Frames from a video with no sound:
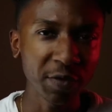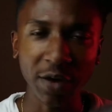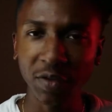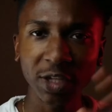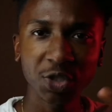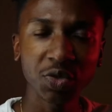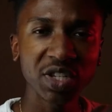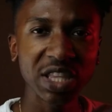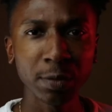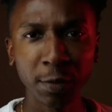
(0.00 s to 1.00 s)
everything that you see
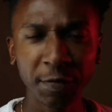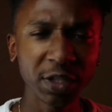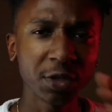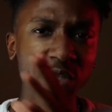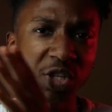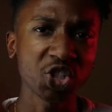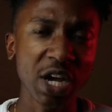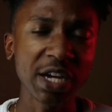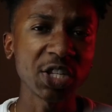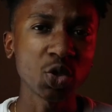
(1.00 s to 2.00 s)
in the movie theaters is
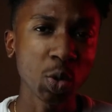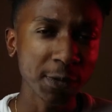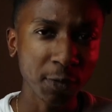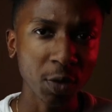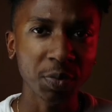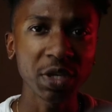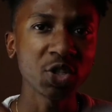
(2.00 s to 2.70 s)
shot in 24p,